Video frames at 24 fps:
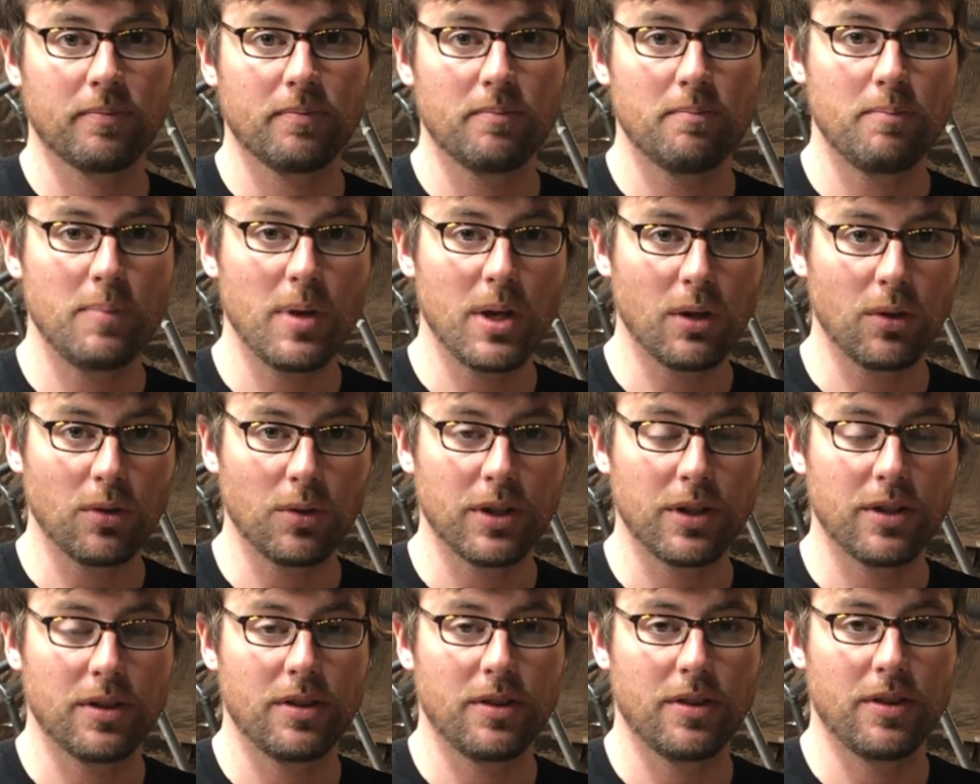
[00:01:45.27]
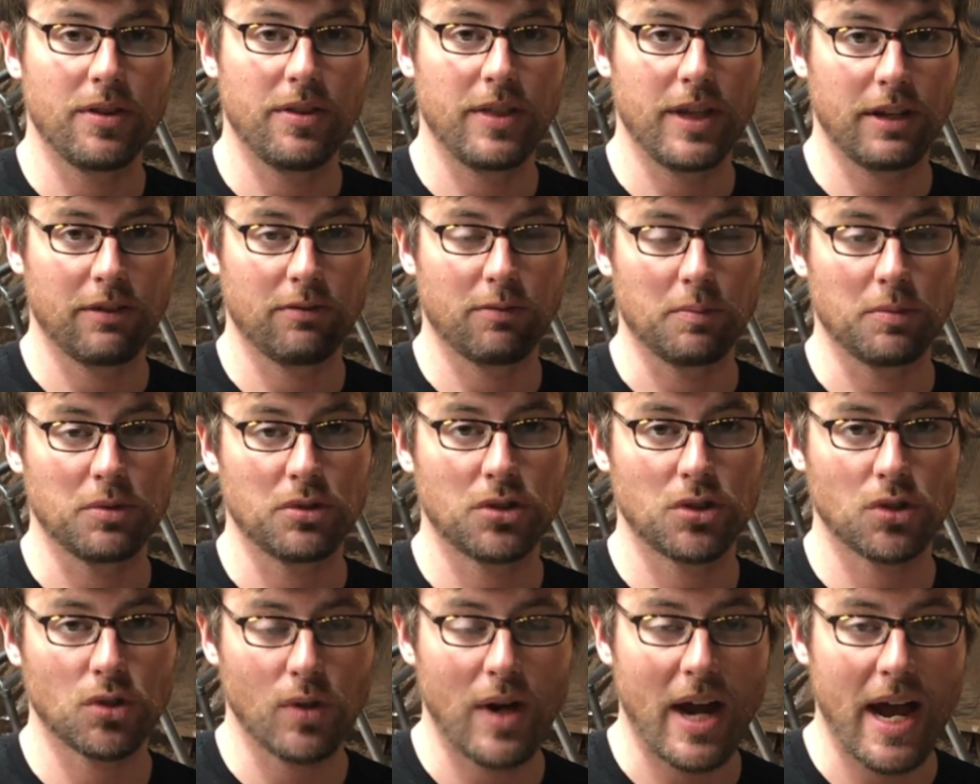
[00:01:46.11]
build the thing from
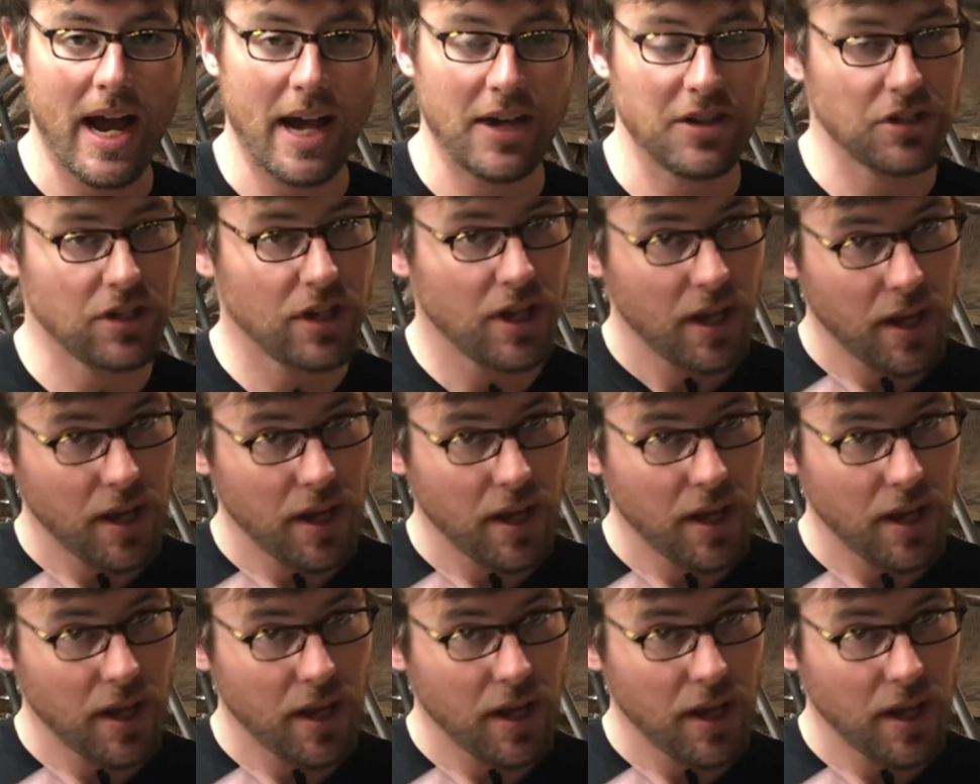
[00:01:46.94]
scratch.